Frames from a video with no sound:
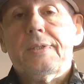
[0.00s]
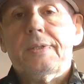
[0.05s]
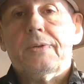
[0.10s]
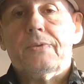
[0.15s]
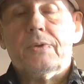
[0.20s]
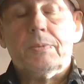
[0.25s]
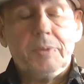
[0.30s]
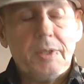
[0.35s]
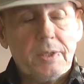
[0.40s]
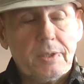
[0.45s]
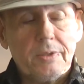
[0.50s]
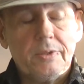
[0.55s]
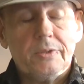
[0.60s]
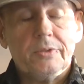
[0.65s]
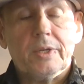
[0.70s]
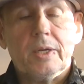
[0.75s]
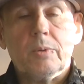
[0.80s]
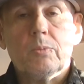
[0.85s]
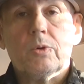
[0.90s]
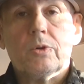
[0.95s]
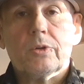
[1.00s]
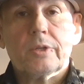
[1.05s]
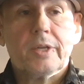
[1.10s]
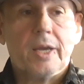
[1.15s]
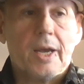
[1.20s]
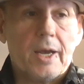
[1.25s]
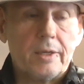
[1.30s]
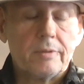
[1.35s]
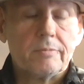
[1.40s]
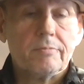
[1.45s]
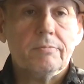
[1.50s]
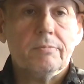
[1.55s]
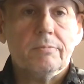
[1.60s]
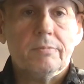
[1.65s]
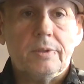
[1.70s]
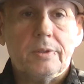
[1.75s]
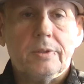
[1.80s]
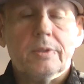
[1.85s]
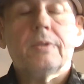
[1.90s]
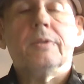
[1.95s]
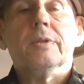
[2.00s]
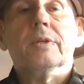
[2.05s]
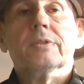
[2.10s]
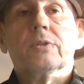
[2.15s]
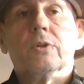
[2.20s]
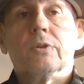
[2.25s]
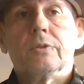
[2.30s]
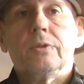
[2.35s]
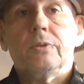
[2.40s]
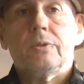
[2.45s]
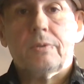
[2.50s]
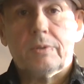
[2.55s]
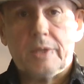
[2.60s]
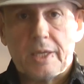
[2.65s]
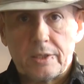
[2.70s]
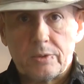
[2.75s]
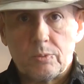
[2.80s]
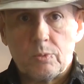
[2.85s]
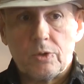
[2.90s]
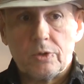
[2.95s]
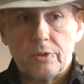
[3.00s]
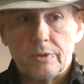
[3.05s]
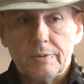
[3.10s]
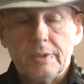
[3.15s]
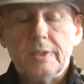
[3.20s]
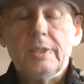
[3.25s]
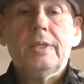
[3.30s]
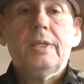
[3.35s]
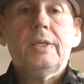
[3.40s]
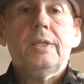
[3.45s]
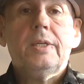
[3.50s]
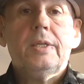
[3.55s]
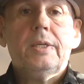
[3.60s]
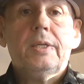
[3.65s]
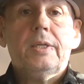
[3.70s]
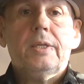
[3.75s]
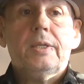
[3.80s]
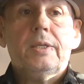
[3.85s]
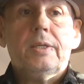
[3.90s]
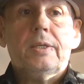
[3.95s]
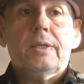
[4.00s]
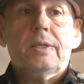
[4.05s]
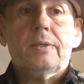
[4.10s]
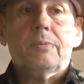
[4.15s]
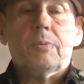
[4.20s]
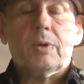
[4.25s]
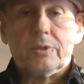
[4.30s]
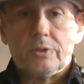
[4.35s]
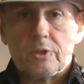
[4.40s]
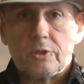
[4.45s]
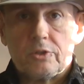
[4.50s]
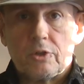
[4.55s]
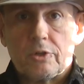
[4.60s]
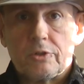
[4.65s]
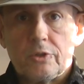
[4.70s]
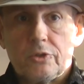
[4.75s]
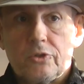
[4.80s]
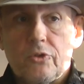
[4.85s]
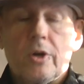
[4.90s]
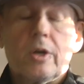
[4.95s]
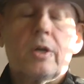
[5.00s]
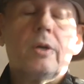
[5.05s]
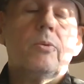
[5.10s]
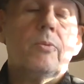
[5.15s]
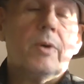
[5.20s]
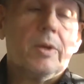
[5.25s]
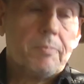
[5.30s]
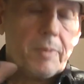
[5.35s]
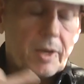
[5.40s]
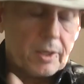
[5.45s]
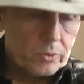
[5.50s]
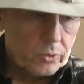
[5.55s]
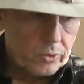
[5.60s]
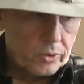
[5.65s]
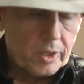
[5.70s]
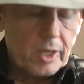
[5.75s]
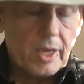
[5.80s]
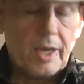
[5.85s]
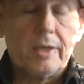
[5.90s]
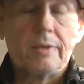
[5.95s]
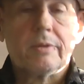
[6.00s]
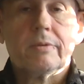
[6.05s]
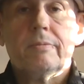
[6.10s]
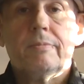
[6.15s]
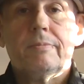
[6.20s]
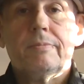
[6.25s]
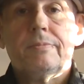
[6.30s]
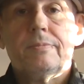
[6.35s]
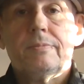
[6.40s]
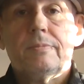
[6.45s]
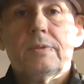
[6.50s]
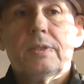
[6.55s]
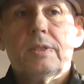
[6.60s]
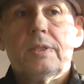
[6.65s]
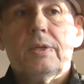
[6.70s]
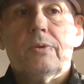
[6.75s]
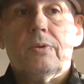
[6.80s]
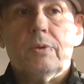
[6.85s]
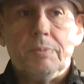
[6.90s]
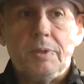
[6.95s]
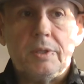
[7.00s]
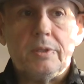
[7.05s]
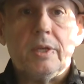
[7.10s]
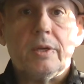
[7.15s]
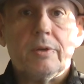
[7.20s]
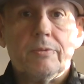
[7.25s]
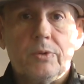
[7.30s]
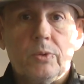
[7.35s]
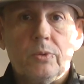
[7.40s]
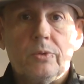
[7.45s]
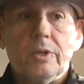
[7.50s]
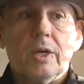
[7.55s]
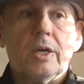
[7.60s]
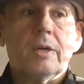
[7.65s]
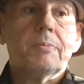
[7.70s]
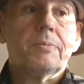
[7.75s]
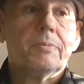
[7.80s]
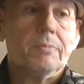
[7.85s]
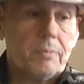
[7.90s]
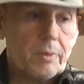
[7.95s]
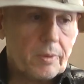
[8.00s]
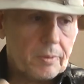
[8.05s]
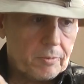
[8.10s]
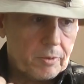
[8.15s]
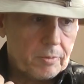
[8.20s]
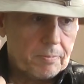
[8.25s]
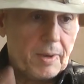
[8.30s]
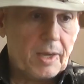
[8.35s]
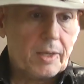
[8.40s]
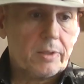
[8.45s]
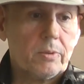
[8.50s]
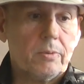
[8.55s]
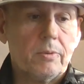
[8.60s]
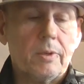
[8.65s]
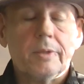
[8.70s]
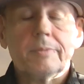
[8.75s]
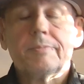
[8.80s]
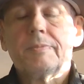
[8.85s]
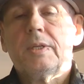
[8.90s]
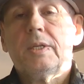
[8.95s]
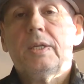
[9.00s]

Repeating the same word, cat, and then a certain next word. Once they start to struggle, I went back to the cat, repeat that a few times, then I went back to it.